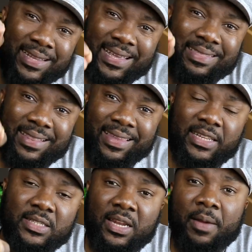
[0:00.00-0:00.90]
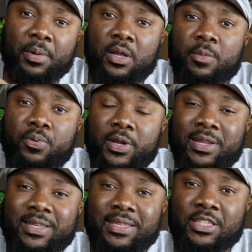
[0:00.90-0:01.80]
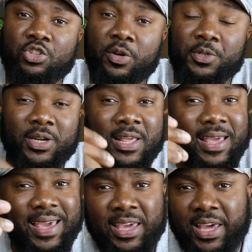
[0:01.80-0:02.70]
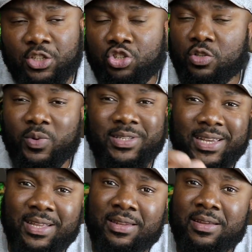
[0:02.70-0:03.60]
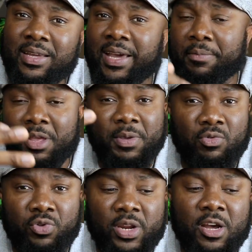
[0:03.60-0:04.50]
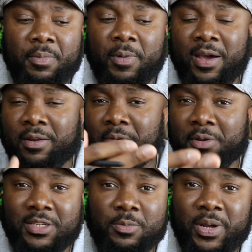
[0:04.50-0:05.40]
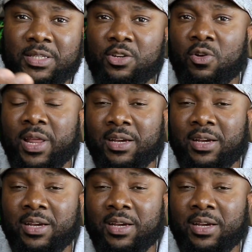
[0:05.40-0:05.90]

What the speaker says: to hit the links that I'm going to put in the description in case you just want to take a look and maybe read up about it, maybe the specs and all